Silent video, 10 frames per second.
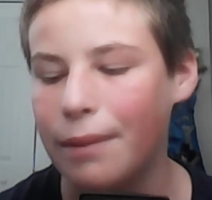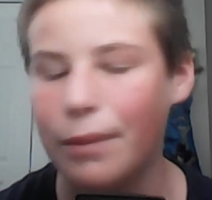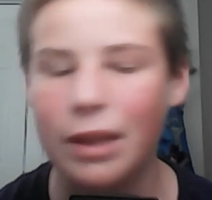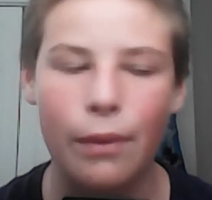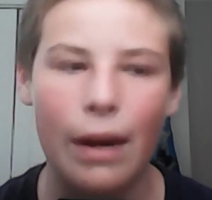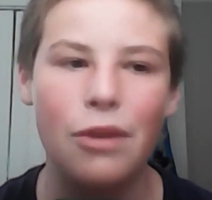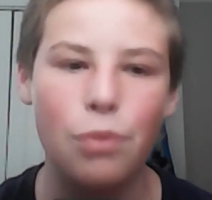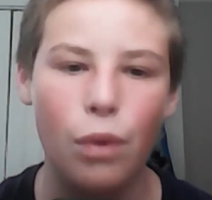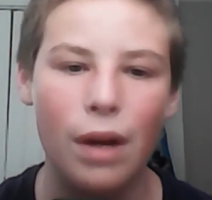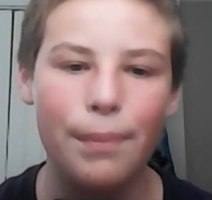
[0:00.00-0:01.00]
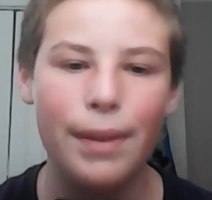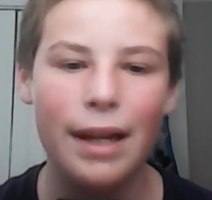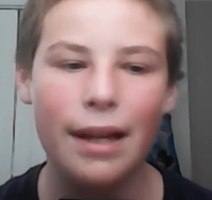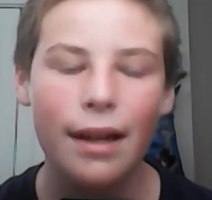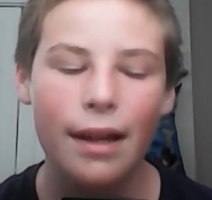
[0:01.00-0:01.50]
with their rounds 1
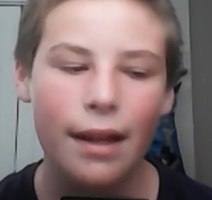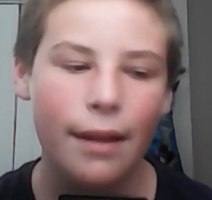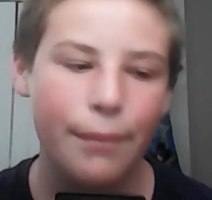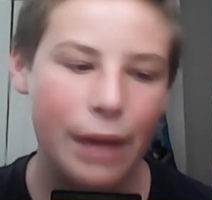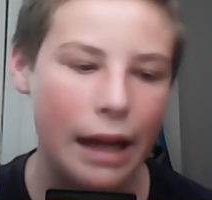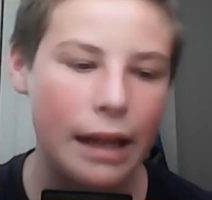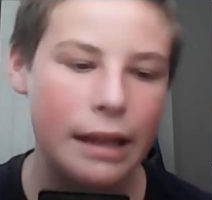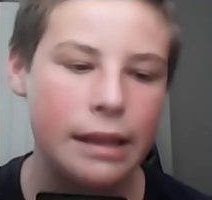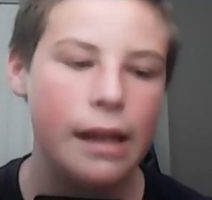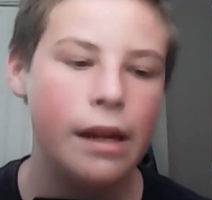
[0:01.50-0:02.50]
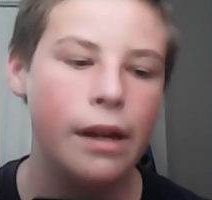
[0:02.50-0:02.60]
pick, because